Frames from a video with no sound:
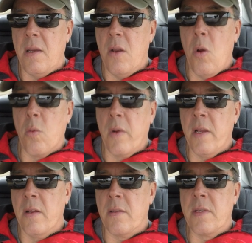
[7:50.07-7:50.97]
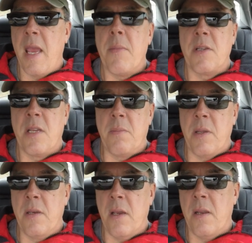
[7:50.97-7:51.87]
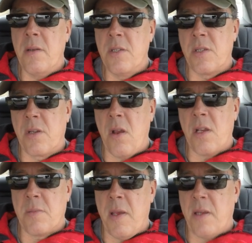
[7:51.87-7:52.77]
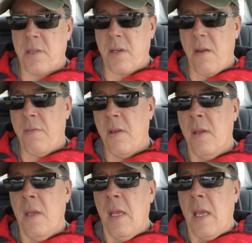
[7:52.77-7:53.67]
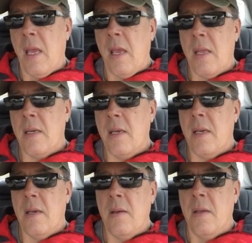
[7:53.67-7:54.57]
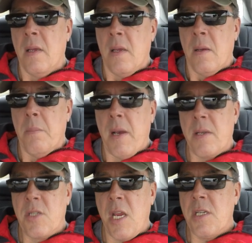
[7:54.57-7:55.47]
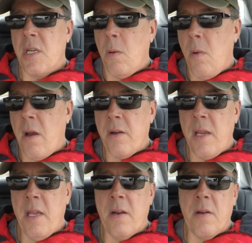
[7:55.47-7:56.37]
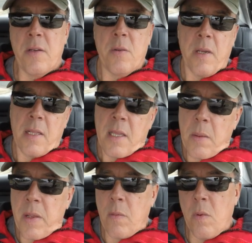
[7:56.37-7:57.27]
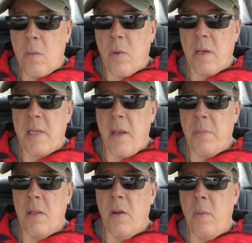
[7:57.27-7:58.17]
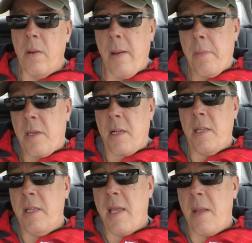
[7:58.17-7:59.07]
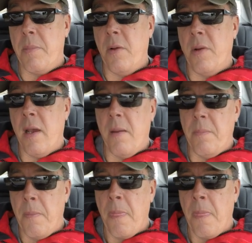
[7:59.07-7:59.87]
No real damage had been done, just cosmetic stuff. And by changing a water heater and doing a little bit of woodwork down below, we were able to clean that boat up